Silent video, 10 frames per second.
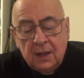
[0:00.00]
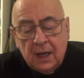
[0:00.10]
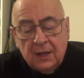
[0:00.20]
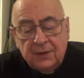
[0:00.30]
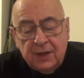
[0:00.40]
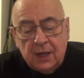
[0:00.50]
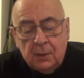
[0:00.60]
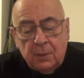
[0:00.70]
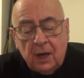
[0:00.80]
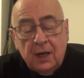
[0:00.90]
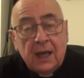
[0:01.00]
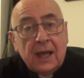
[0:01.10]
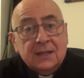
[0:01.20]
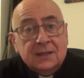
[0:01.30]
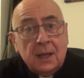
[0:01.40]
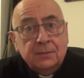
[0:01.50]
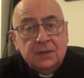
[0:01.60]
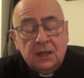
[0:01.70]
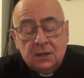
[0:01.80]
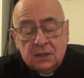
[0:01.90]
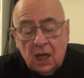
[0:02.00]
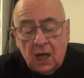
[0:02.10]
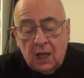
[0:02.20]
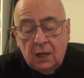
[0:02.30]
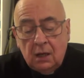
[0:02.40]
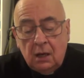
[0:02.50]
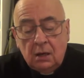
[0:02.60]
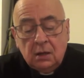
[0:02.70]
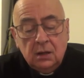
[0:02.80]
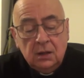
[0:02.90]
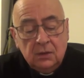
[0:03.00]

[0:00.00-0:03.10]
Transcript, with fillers: and thereby accepting dialogue,